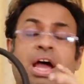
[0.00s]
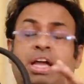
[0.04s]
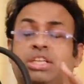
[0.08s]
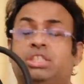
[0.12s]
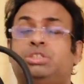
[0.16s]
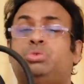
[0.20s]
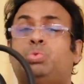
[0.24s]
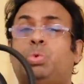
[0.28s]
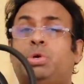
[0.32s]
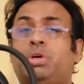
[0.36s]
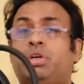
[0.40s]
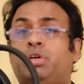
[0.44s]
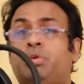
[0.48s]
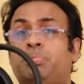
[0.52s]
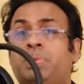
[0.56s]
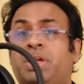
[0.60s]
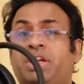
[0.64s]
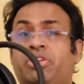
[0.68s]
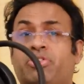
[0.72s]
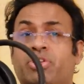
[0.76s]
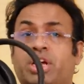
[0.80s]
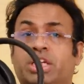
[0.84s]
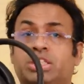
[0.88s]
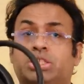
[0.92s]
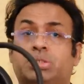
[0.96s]
I just wanted to be
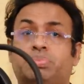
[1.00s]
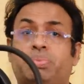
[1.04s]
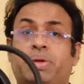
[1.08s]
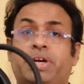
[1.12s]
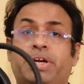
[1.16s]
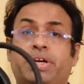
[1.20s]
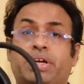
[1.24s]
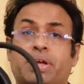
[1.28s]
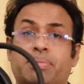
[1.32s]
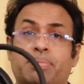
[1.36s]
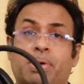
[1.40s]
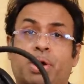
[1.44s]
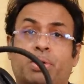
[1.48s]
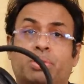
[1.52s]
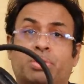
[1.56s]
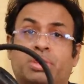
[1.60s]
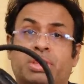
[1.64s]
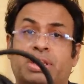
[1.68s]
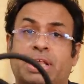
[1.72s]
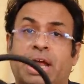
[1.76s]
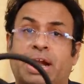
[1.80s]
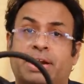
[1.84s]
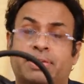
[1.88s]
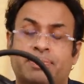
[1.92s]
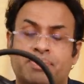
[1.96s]
transparent
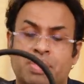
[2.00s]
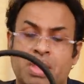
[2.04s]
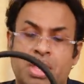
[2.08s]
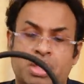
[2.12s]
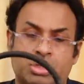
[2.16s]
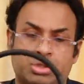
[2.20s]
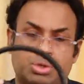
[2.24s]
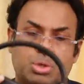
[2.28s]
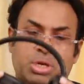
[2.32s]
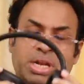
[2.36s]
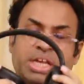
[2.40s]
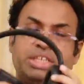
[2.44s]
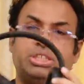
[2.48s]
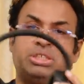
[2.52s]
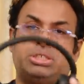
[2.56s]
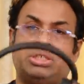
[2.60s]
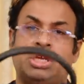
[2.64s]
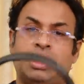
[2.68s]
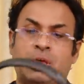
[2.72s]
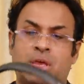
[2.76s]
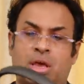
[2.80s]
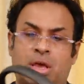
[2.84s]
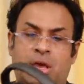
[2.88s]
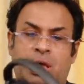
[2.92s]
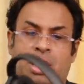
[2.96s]
about that. So let's
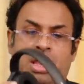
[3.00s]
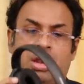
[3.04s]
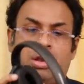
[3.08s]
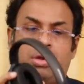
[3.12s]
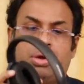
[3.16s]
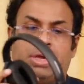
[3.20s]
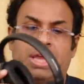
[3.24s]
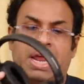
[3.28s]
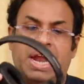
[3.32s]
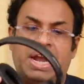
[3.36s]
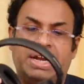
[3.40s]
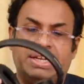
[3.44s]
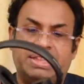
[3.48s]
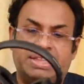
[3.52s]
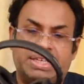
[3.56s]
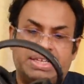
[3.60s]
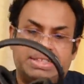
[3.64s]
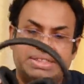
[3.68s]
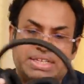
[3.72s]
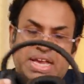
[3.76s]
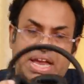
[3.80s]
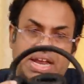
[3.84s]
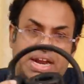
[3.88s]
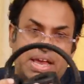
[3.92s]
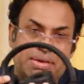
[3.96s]
look at
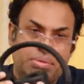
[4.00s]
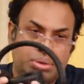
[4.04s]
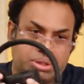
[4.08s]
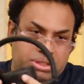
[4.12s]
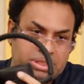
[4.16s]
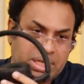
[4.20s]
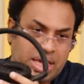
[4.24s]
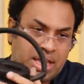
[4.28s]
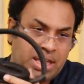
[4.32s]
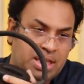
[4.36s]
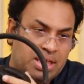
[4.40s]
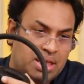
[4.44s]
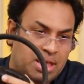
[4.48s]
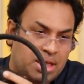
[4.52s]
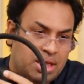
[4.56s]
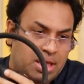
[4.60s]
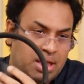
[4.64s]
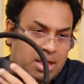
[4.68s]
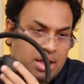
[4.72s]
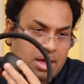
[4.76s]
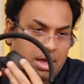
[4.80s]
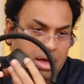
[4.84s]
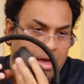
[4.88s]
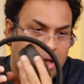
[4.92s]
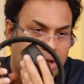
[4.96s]
this. And I would say
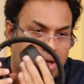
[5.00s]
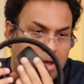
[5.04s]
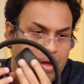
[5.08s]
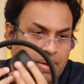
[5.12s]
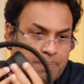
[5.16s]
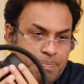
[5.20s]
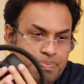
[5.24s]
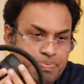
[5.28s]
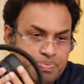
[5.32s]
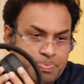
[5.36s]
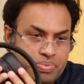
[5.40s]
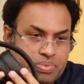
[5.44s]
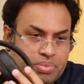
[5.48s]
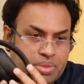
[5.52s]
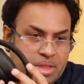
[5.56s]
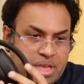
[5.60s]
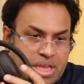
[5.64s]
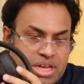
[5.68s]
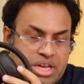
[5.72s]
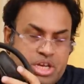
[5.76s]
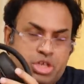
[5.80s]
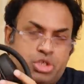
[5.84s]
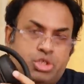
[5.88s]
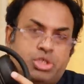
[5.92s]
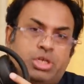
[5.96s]

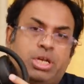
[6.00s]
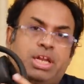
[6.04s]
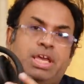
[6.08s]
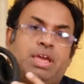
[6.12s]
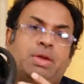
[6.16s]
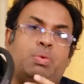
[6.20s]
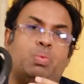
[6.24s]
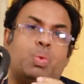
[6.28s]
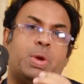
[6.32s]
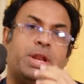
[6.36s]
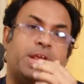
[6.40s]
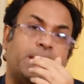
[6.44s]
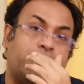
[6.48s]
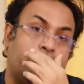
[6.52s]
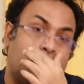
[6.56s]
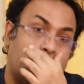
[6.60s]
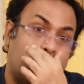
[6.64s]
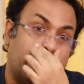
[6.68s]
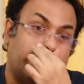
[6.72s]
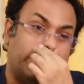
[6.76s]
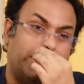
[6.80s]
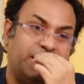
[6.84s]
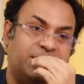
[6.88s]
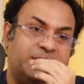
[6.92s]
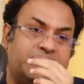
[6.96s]
initially when I
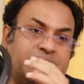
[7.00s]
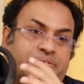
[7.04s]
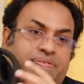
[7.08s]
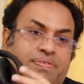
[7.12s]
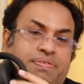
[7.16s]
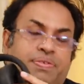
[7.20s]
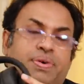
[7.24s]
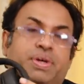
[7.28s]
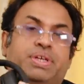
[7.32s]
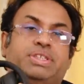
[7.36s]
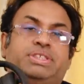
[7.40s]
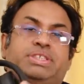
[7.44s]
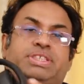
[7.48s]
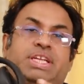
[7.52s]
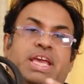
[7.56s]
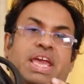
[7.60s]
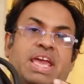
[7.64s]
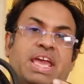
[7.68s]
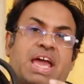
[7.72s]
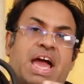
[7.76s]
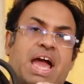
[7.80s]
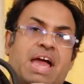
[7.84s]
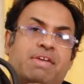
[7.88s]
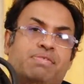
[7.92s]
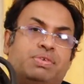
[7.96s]
got it the first
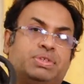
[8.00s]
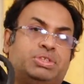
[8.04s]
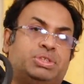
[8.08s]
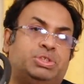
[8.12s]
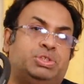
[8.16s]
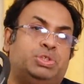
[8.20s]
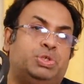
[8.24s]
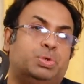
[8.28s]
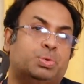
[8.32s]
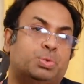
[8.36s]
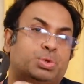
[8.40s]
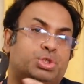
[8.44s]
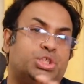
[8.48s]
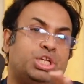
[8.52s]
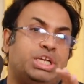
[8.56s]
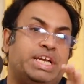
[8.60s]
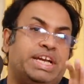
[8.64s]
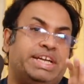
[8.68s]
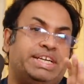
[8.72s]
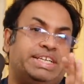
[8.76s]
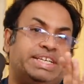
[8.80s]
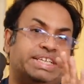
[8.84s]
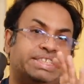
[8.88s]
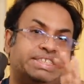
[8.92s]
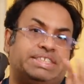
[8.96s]
day, I was
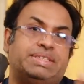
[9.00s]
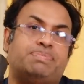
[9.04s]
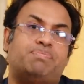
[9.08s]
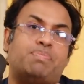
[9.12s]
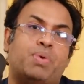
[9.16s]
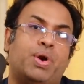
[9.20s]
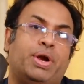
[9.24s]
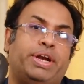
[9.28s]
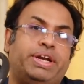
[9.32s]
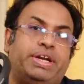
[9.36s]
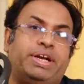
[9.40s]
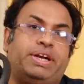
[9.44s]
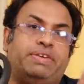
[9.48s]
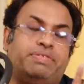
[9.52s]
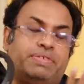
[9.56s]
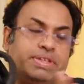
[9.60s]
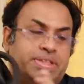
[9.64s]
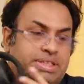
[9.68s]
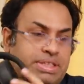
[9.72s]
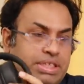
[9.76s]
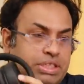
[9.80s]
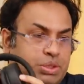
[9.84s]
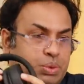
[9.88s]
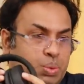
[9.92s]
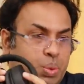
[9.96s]
hugely disappointed
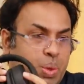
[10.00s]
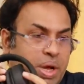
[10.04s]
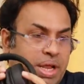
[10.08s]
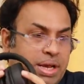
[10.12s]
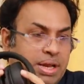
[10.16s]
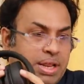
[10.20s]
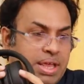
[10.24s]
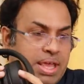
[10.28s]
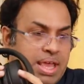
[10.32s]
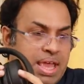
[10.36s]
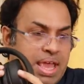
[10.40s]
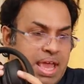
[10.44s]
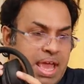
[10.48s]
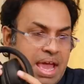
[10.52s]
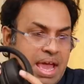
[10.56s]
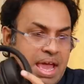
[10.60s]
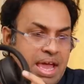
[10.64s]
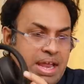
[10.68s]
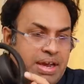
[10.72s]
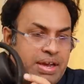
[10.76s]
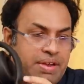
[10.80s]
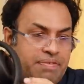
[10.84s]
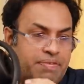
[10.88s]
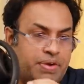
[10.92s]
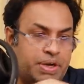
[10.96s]
with this one.
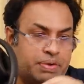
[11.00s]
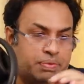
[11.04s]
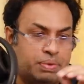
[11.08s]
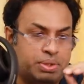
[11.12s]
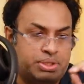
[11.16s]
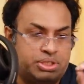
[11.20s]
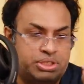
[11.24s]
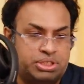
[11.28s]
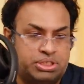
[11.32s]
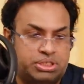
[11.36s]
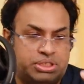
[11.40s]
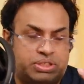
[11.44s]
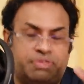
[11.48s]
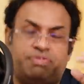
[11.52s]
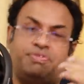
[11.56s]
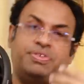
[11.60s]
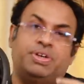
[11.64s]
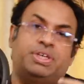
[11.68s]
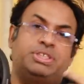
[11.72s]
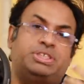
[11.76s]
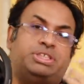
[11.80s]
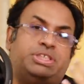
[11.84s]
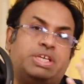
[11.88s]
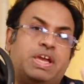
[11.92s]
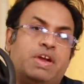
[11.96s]
And if it was just the
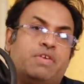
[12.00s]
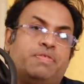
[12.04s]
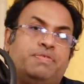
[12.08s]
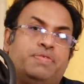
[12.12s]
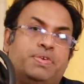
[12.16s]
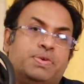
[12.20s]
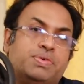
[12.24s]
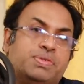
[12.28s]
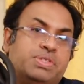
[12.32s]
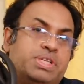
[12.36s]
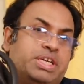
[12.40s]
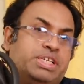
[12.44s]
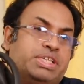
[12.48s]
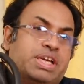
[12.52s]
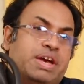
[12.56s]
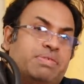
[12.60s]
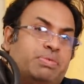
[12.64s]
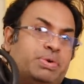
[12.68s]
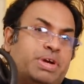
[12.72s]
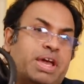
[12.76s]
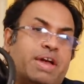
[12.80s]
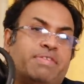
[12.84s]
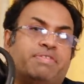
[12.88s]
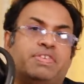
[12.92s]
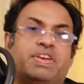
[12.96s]
first day of usage, I
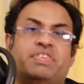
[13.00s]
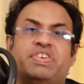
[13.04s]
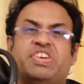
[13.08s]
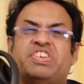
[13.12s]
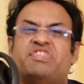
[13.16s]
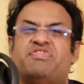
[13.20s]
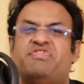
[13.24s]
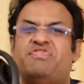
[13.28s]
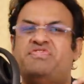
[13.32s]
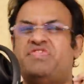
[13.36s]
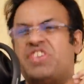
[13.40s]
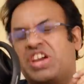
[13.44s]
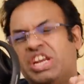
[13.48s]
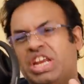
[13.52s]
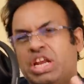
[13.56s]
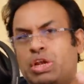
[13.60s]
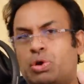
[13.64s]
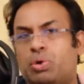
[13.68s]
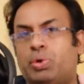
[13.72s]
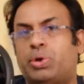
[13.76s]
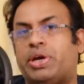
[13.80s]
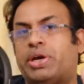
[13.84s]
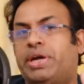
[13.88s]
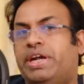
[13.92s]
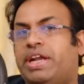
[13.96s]
would have given a very
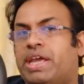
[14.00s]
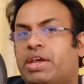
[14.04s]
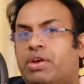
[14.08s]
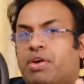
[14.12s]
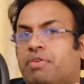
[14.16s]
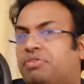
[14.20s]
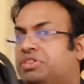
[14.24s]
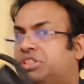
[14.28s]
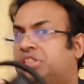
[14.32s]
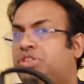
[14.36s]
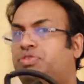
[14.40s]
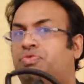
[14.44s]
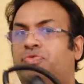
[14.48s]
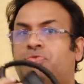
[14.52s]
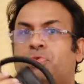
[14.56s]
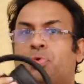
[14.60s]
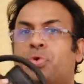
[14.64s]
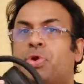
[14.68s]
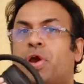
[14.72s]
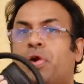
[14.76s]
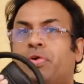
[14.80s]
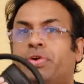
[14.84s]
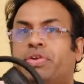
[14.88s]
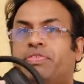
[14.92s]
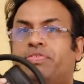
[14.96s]
low rating of just
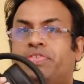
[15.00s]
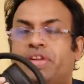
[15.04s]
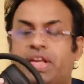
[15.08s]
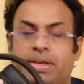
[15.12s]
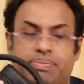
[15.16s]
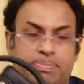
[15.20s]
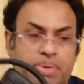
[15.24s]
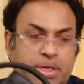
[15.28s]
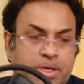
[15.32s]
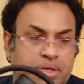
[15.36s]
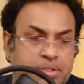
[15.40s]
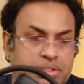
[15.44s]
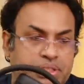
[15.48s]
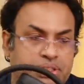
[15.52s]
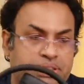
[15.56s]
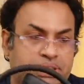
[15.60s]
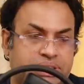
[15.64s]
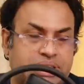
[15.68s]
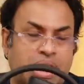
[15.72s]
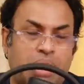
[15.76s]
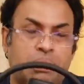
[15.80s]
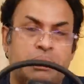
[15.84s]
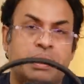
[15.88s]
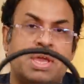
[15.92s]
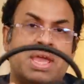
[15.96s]
4 out of 10, because the
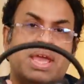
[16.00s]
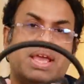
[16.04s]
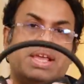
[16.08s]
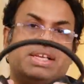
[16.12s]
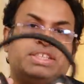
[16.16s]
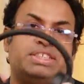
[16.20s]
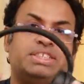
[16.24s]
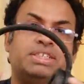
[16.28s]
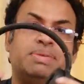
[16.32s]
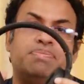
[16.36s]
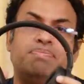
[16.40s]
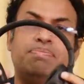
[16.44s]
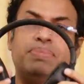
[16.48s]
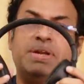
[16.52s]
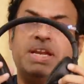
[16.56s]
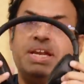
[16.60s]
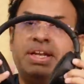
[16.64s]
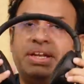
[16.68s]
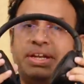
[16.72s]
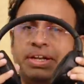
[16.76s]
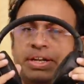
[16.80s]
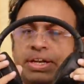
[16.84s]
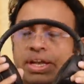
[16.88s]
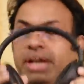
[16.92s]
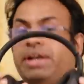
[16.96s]
sound simply
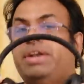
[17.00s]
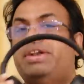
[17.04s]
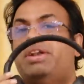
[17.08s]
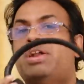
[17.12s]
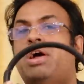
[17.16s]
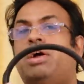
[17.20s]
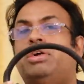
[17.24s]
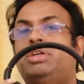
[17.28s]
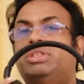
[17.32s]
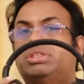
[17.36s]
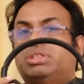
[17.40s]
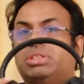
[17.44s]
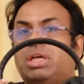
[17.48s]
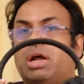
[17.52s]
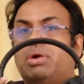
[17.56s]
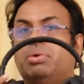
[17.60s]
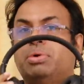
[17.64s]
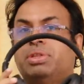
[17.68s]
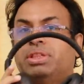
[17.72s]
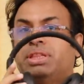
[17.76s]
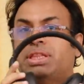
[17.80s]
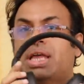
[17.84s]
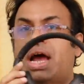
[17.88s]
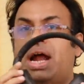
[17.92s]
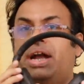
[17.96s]
did not
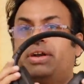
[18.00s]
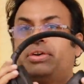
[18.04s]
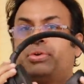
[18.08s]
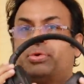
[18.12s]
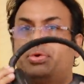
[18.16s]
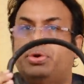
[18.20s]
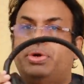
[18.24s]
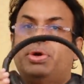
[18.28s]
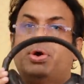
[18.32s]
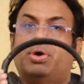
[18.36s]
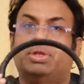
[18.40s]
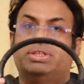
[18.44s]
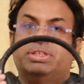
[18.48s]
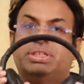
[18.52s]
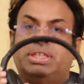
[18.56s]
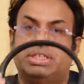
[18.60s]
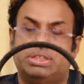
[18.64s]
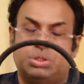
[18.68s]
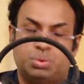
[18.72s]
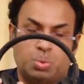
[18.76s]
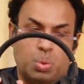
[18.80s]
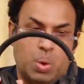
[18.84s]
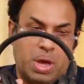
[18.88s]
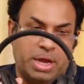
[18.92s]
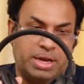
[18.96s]
sound that good on
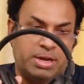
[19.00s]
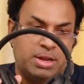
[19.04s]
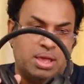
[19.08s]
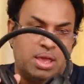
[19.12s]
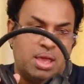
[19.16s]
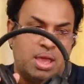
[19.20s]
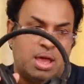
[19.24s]
this one.